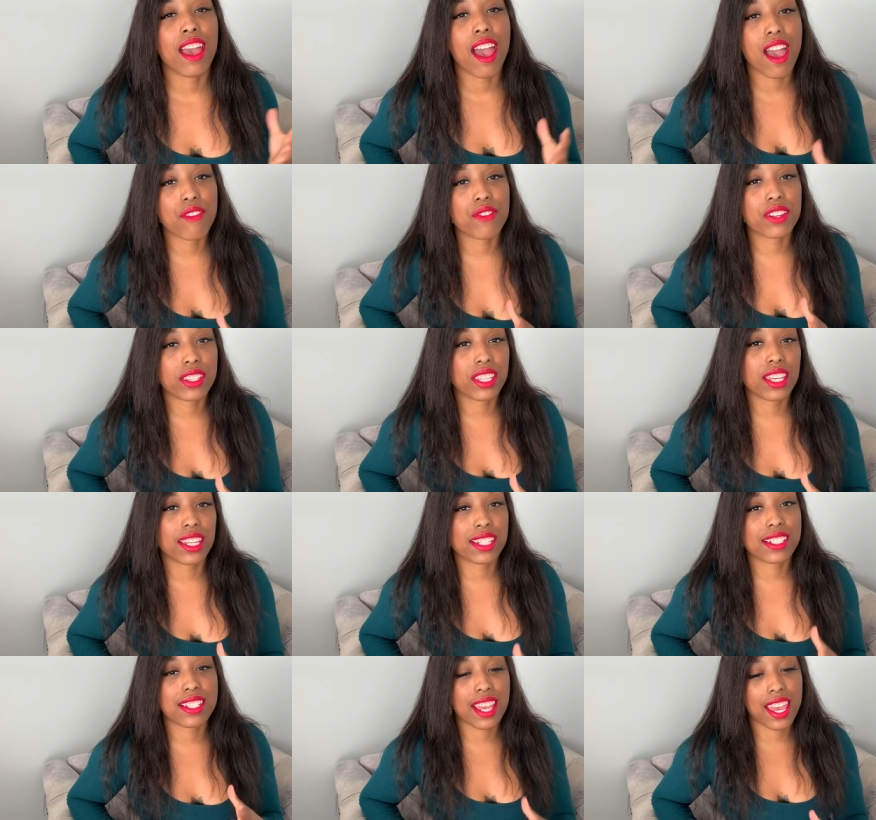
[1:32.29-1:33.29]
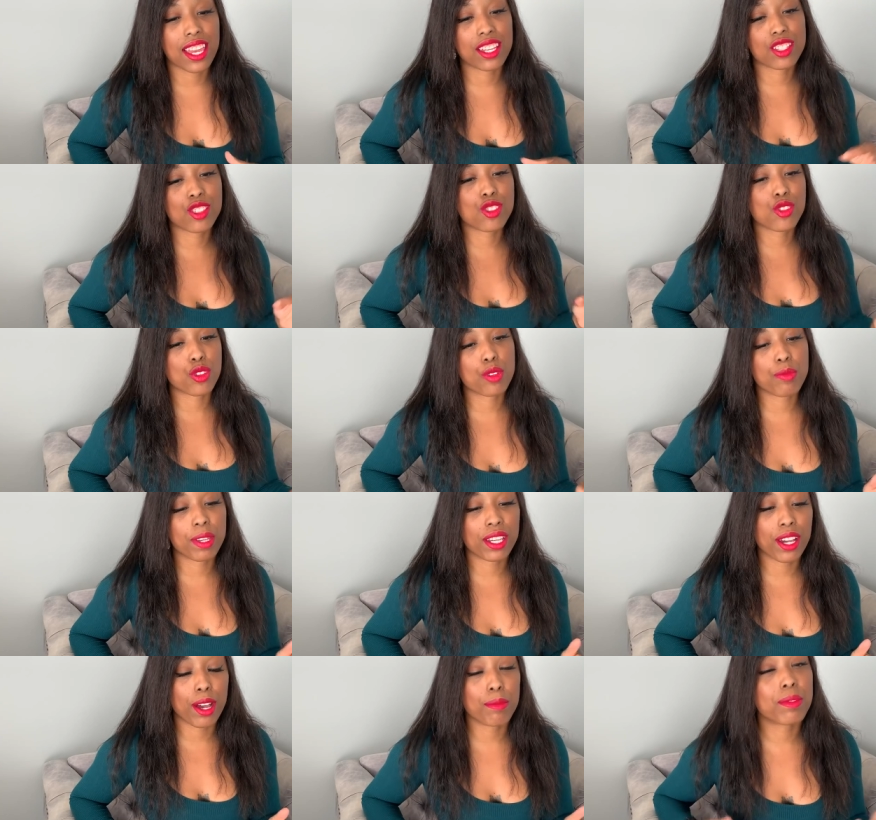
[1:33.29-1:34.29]
everything it takes to
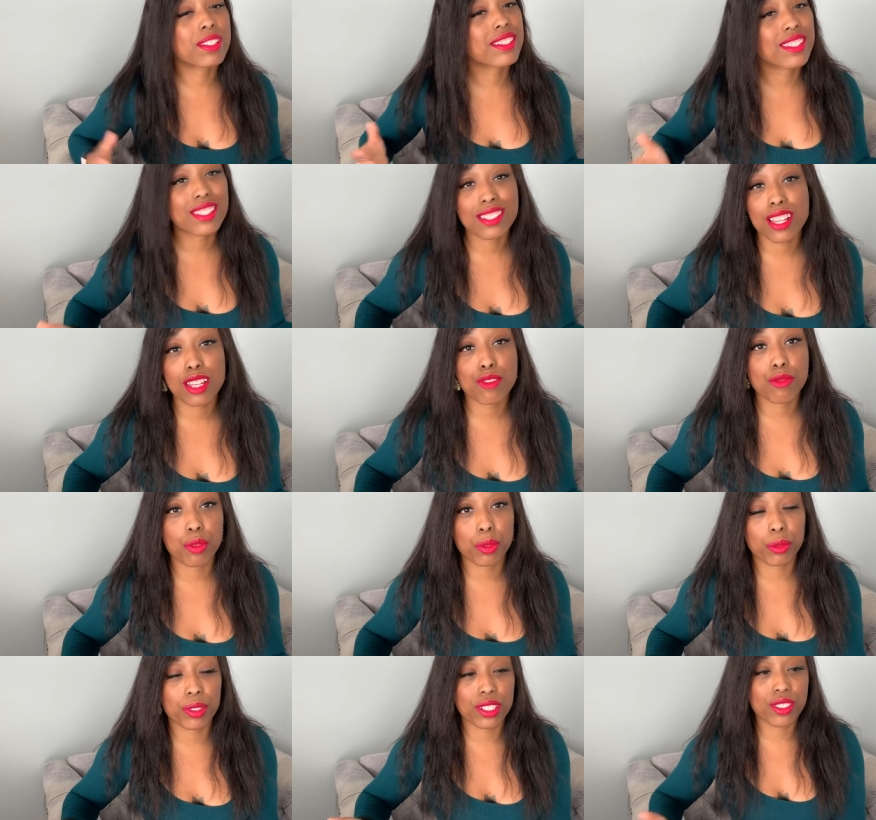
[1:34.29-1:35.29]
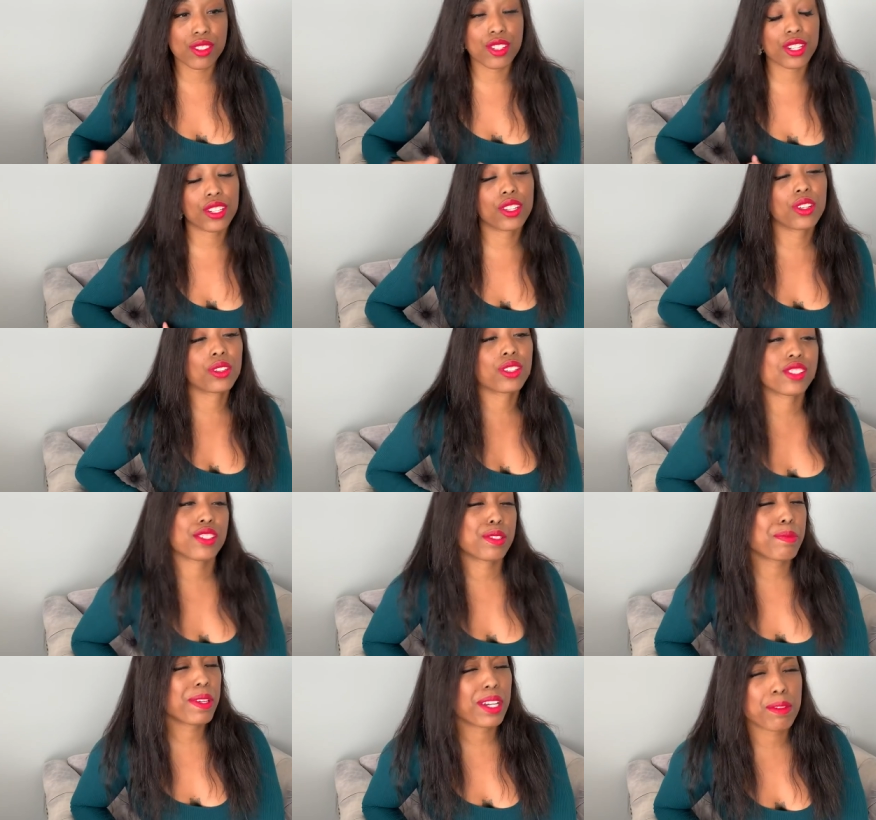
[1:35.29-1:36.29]
become a successful realtor or
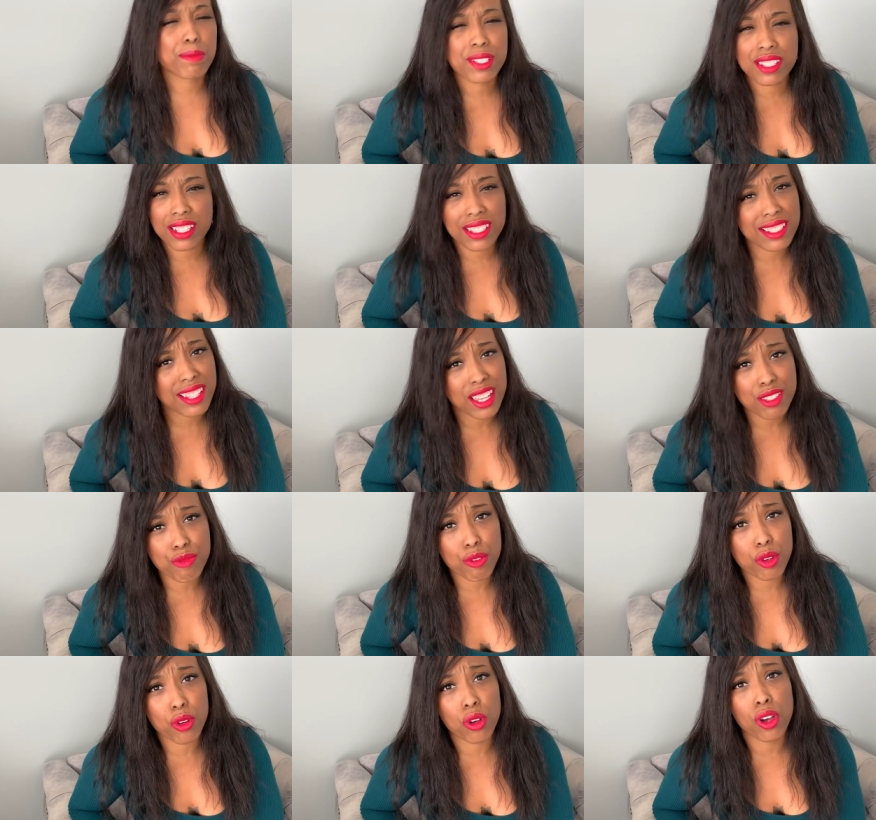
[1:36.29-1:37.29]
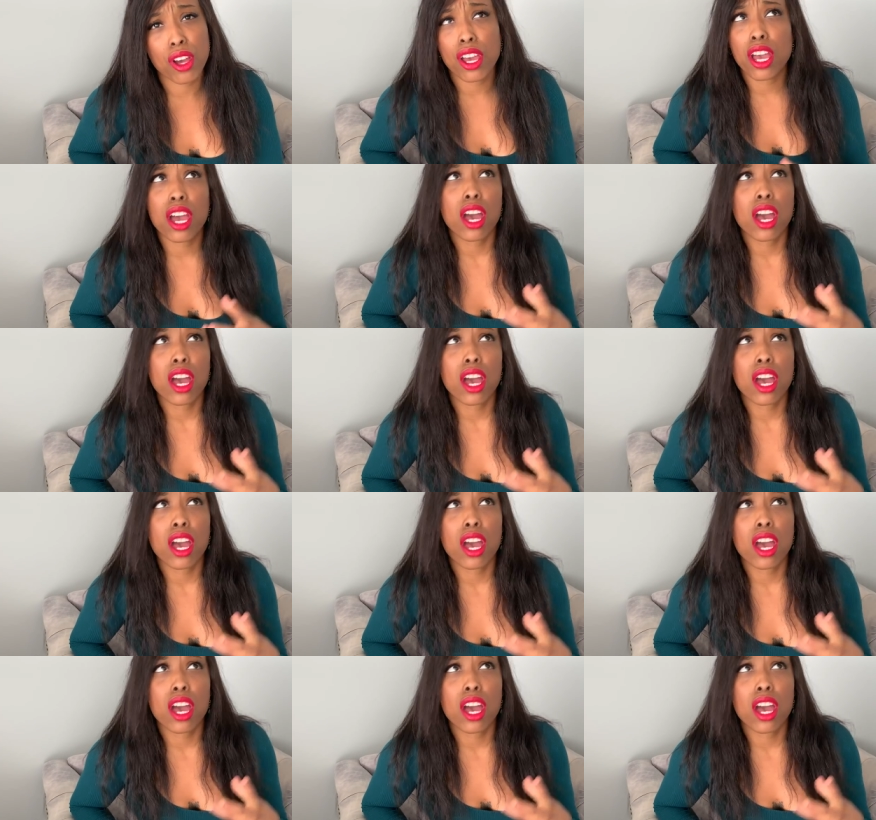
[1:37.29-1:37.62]
just become a successful